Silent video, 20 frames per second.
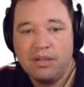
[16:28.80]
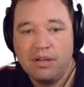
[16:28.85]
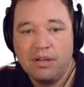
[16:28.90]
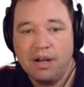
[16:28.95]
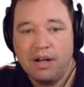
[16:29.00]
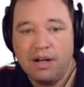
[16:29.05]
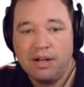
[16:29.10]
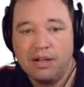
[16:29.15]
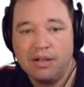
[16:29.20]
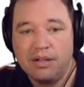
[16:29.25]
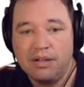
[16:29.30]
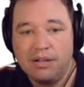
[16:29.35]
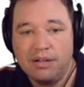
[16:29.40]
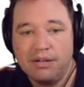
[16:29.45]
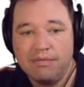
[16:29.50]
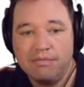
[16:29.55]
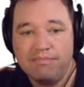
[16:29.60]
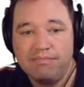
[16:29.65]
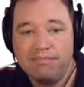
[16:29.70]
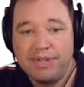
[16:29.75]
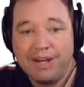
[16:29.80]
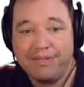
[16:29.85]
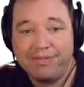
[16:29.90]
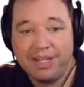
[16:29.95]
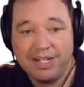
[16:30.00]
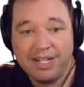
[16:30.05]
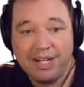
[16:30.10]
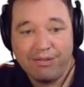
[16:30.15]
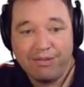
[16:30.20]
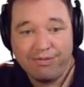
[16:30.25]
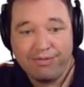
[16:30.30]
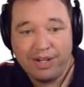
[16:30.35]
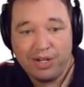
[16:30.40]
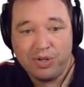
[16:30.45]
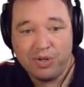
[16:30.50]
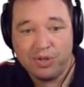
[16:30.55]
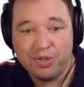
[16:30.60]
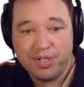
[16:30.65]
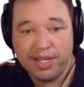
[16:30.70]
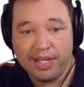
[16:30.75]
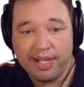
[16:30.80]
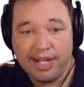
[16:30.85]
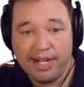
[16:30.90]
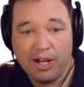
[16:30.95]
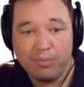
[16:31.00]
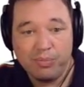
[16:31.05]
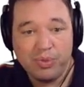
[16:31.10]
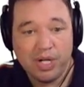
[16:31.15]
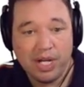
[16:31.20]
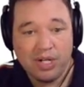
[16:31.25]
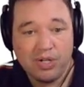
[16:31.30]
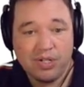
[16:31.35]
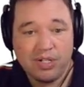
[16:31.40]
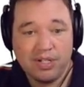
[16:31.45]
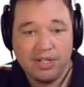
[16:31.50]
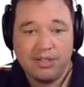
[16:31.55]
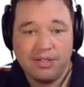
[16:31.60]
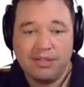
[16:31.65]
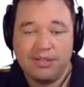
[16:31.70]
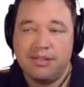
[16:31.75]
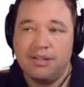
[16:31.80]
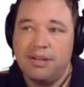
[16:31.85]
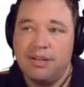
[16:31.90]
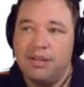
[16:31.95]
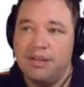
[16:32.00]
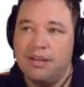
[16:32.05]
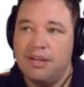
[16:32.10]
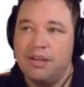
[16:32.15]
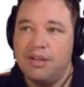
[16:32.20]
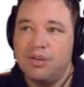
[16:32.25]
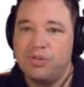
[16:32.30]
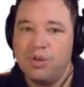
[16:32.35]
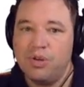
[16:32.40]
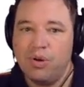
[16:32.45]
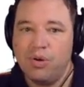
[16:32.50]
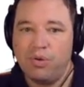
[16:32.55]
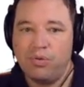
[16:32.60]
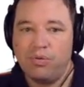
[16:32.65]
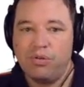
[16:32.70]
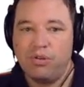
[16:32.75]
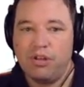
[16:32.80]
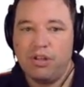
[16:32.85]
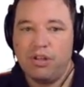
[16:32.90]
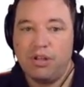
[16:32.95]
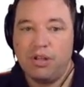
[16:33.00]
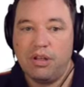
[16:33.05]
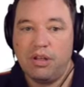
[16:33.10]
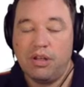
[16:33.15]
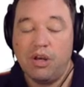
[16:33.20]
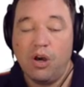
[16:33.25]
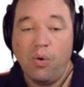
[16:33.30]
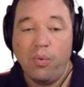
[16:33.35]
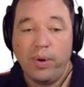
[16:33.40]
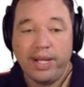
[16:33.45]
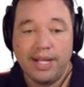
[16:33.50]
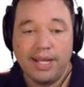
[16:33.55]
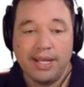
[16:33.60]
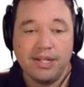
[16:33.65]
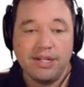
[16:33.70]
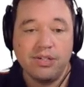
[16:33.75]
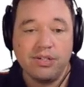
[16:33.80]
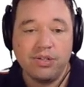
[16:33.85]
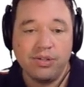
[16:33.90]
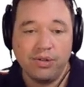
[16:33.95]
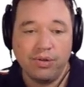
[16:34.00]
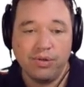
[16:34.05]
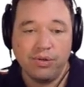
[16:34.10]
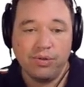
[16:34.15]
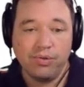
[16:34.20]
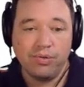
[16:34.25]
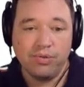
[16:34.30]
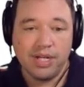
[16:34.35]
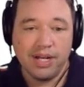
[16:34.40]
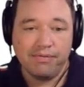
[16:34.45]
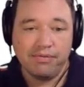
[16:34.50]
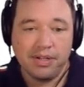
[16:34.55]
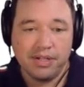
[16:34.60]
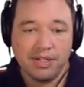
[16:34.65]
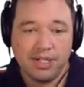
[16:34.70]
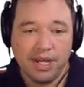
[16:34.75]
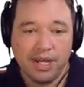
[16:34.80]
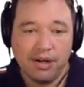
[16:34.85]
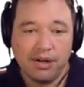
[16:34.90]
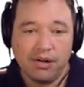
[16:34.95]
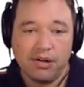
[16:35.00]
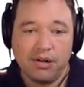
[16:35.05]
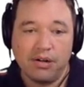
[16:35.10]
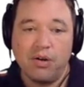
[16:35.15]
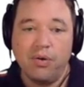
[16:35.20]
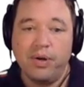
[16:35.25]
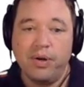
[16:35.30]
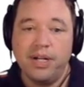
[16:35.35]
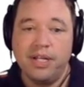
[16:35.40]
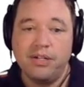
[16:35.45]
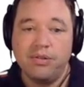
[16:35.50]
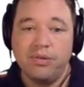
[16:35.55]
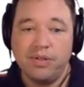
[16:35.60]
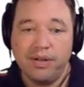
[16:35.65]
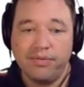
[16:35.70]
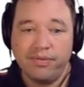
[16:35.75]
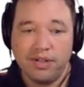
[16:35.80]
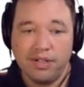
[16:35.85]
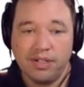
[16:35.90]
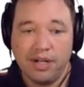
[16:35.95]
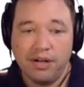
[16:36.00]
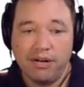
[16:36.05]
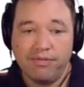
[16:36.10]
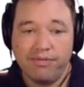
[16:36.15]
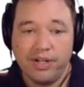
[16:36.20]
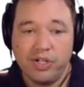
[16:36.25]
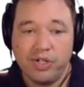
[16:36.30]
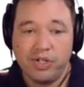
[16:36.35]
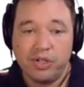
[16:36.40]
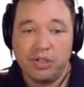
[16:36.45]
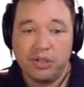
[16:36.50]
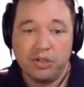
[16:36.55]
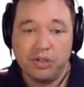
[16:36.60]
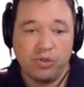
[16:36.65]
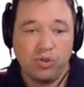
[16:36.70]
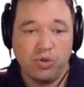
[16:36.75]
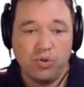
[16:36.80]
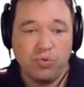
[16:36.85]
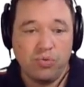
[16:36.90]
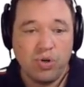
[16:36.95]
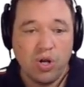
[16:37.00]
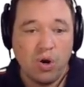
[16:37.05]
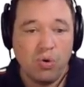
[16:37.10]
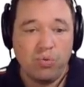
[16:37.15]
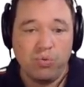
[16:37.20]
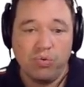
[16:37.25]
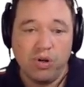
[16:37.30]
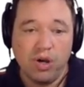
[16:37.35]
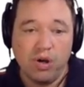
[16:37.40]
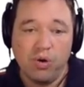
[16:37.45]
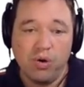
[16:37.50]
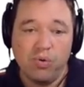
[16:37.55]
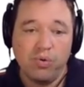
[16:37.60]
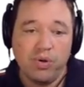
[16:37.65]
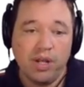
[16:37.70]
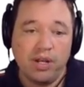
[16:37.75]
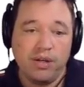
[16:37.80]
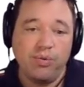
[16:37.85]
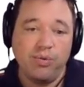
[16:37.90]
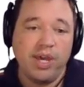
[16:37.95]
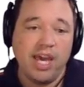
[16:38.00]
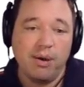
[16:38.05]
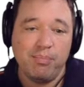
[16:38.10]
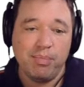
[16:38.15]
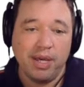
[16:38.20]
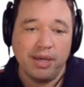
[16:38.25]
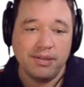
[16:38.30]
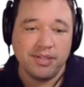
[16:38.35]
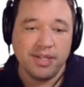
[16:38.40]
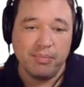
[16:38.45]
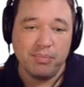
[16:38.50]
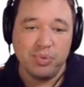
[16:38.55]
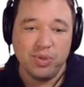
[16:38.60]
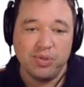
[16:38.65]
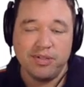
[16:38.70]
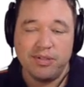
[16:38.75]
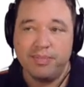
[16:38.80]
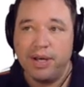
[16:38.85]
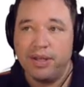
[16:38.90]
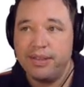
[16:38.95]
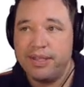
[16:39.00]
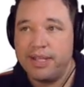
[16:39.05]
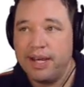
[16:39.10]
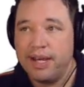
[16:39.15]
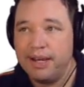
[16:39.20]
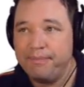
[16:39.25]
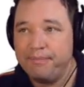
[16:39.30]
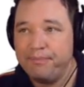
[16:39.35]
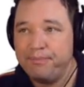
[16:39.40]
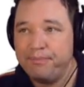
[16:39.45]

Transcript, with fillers: dev container features that can help change this. So going into dev container and going into a dev container feature, you don't know, and you can't make assumptions about that.